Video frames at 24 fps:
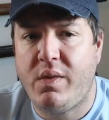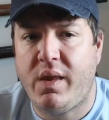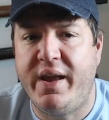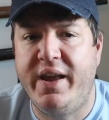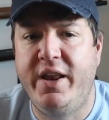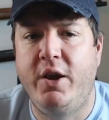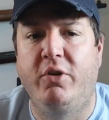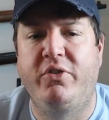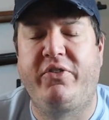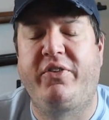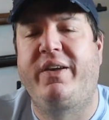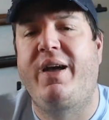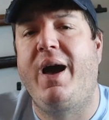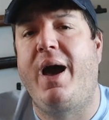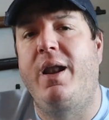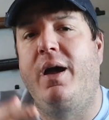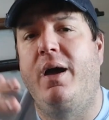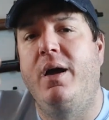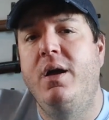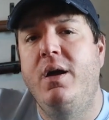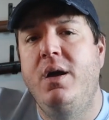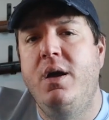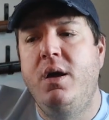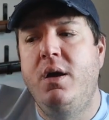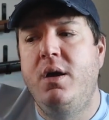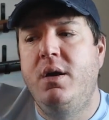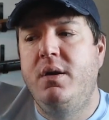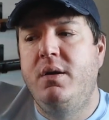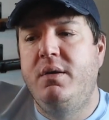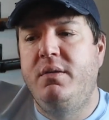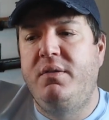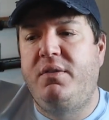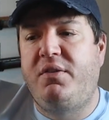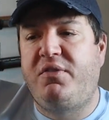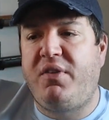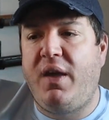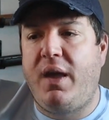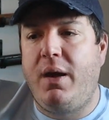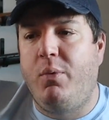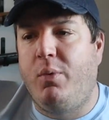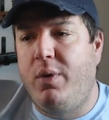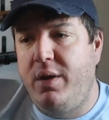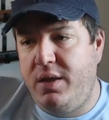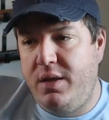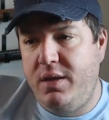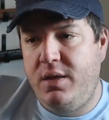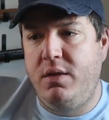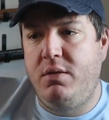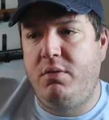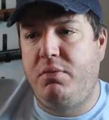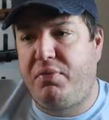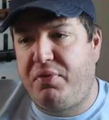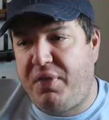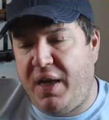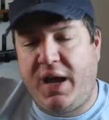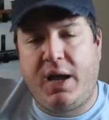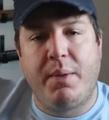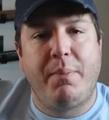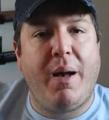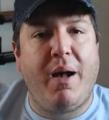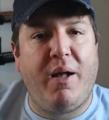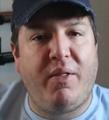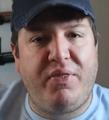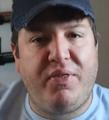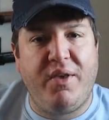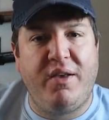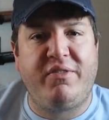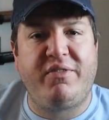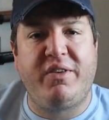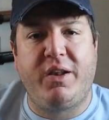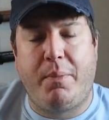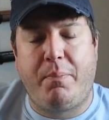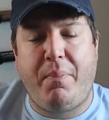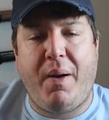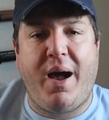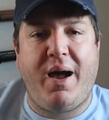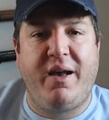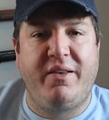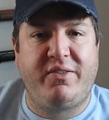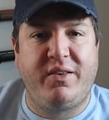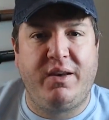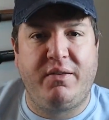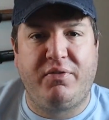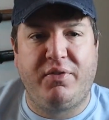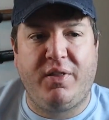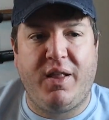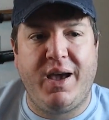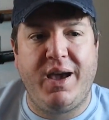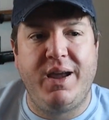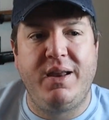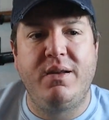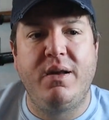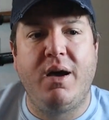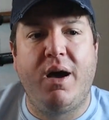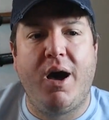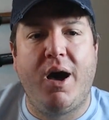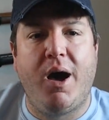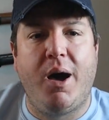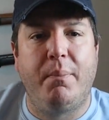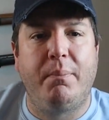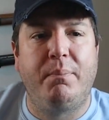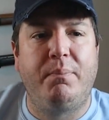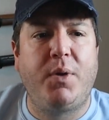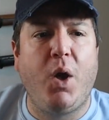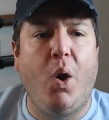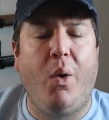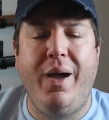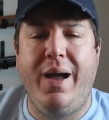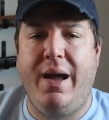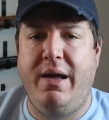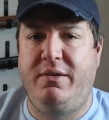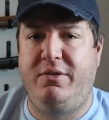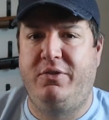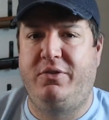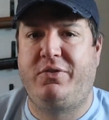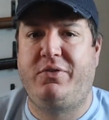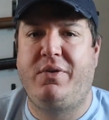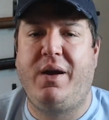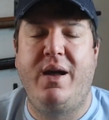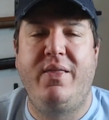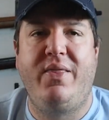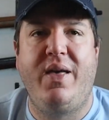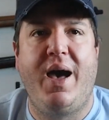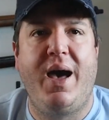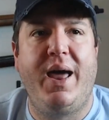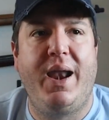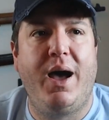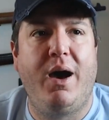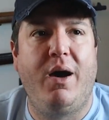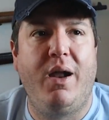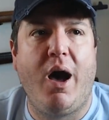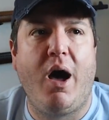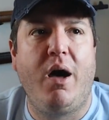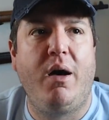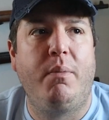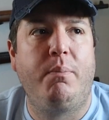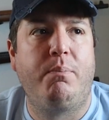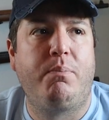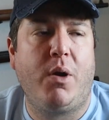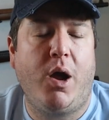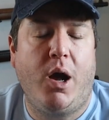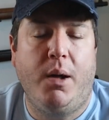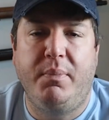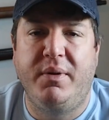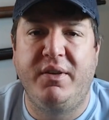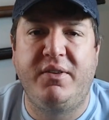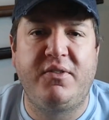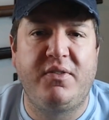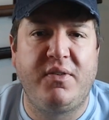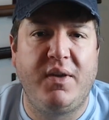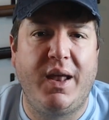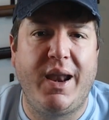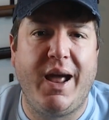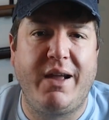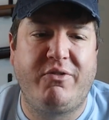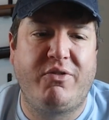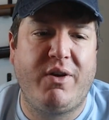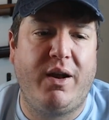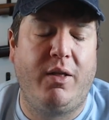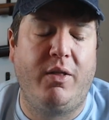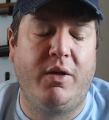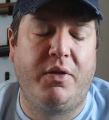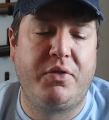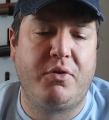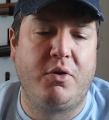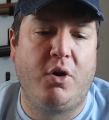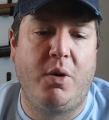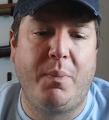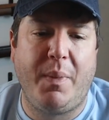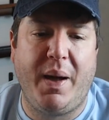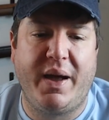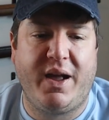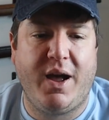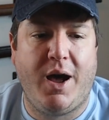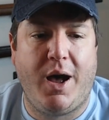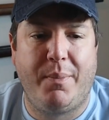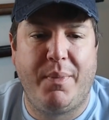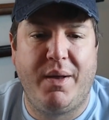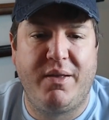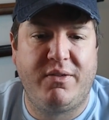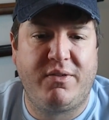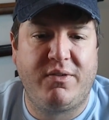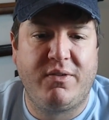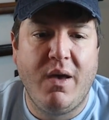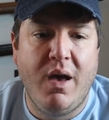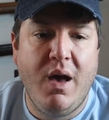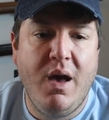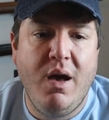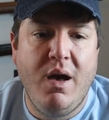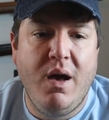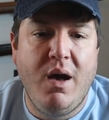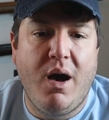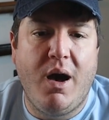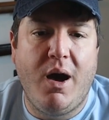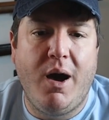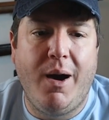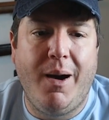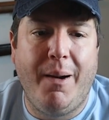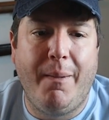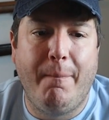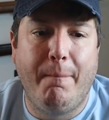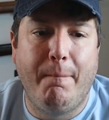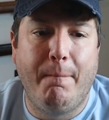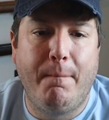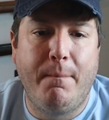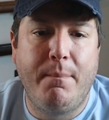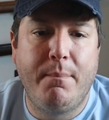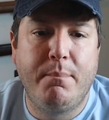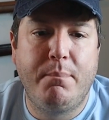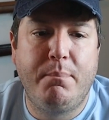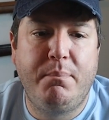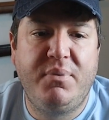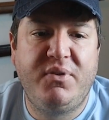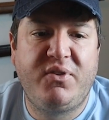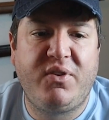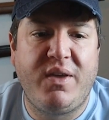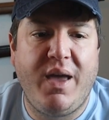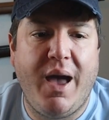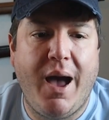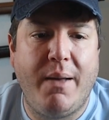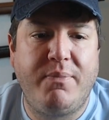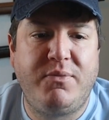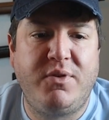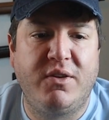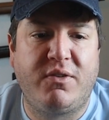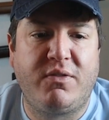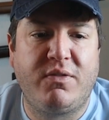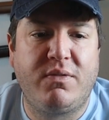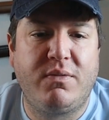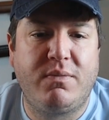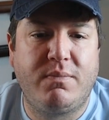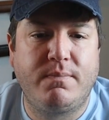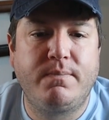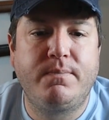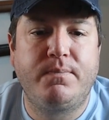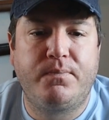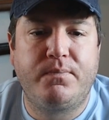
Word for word: you know, to kind of say what you think about this in a positive light, um, go ahead and try that out. I'll probably see it. I try to look through all my comments. Um, so yeah, just